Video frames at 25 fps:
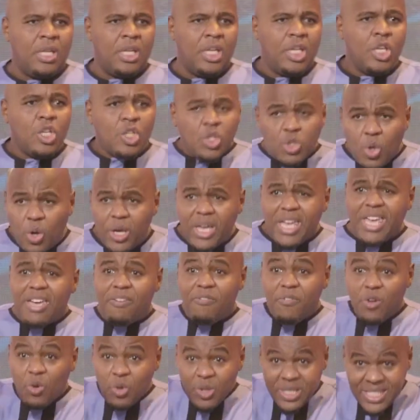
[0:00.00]
So if
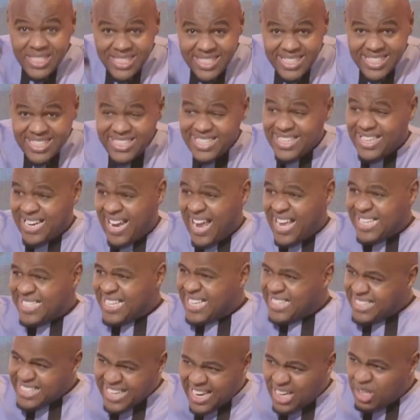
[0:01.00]
you sin as a
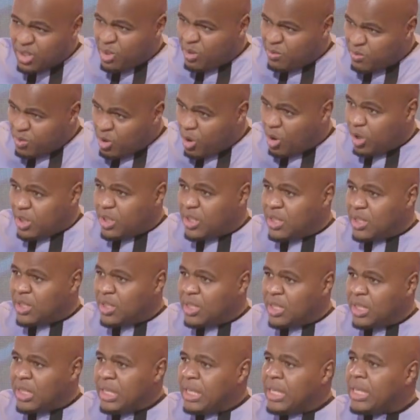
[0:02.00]
child of God,
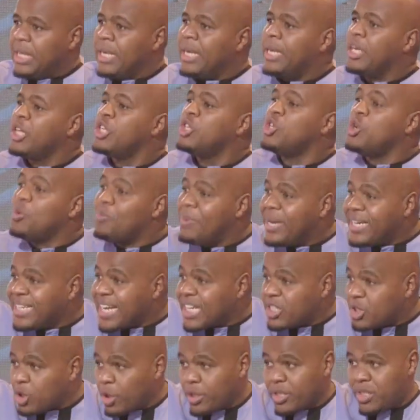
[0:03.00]
you made a
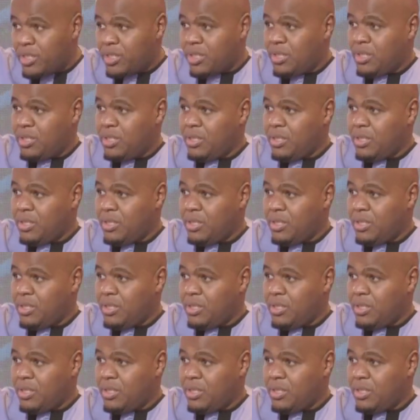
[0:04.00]
choice.